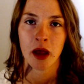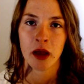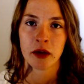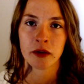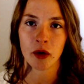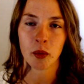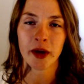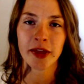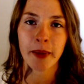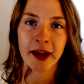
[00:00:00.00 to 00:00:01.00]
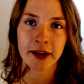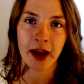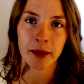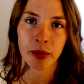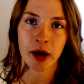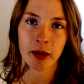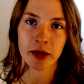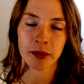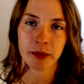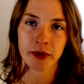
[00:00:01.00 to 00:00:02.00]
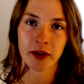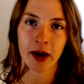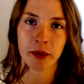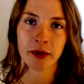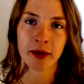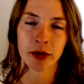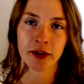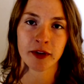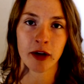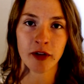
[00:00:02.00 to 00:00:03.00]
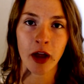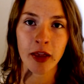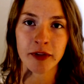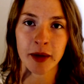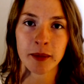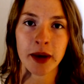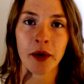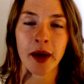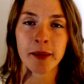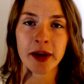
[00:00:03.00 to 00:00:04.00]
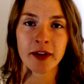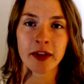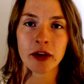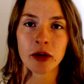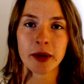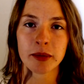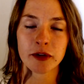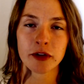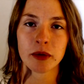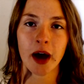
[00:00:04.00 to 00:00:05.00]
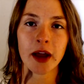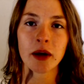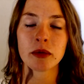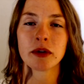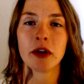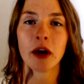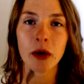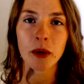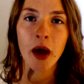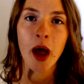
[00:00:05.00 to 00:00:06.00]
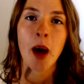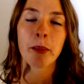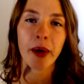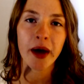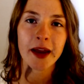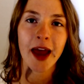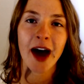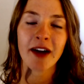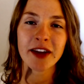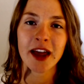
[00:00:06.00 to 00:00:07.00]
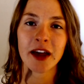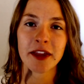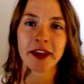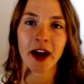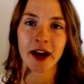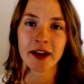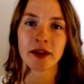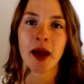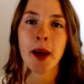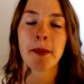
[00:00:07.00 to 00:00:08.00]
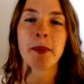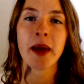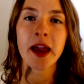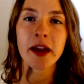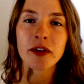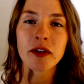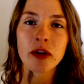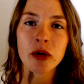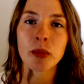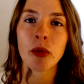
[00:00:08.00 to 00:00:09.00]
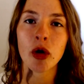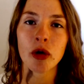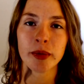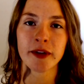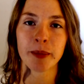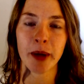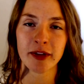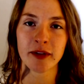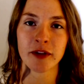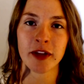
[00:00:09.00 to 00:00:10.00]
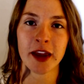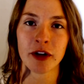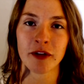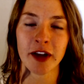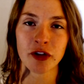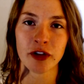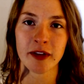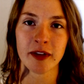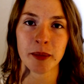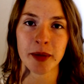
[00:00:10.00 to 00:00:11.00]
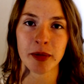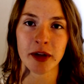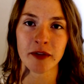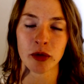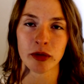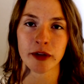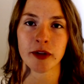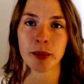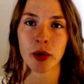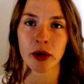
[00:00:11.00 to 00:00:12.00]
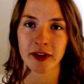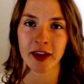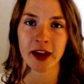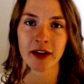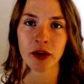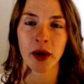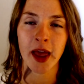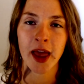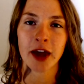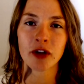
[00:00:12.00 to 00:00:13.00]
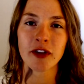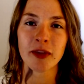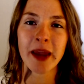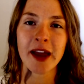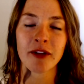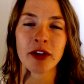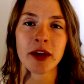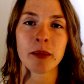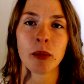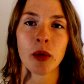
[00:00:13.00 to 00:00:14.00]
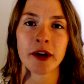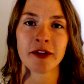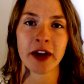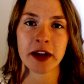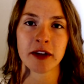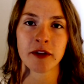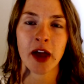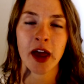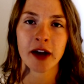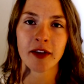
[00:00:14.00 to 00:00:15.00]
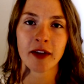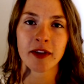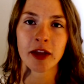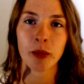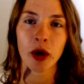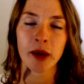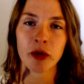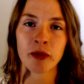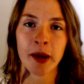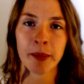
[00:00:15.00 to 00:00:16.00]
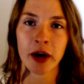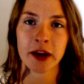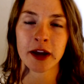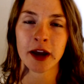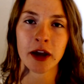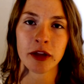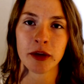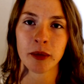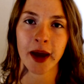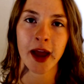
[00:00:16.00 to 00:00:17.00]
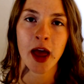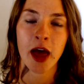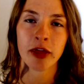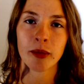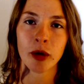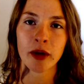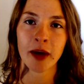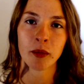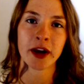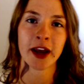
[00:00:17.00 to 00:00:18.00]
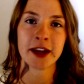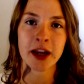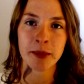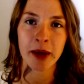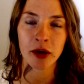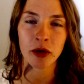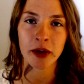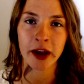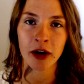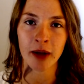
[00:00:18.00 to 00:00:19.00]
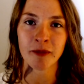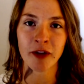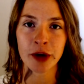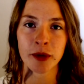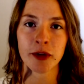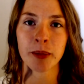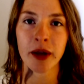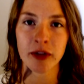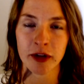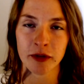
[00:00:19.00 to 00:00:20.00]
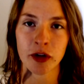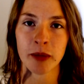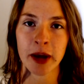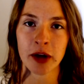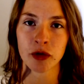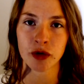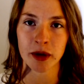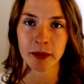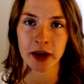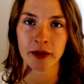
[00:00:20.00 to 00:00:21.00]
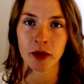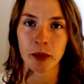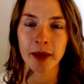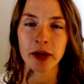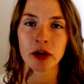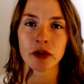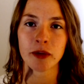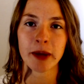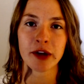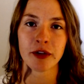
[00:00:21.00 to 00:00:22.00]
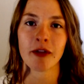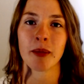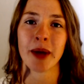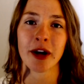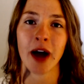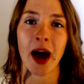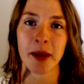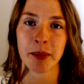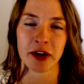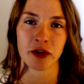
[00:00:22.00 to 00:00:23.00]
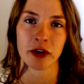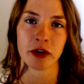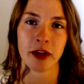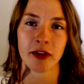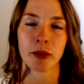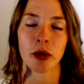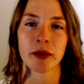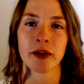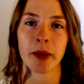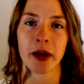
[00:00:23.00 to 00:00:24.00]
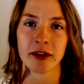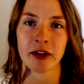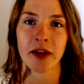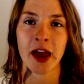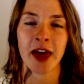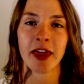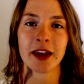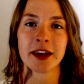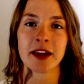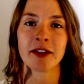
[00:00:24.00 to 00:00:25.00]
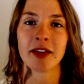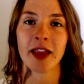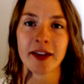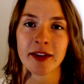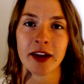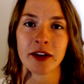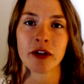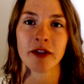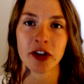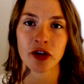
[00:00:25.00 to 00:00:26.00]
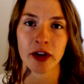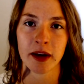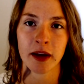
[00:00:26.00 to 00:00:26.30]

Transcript: So with mild eye problems, I was able to solve all of them. Now, am I saying that you'll be able to? I don't know, but having healthy eyes makes you more responsive to the interventions that people give you, the supports they give you. It'll just make everything more effective. Because I see the more I move my body in a healthy way, the more that when I need medical care, I'm very responsive to the medical treatment. So maybe you'll just make yourself a better eye patient that's more responsive, that needs less intervention.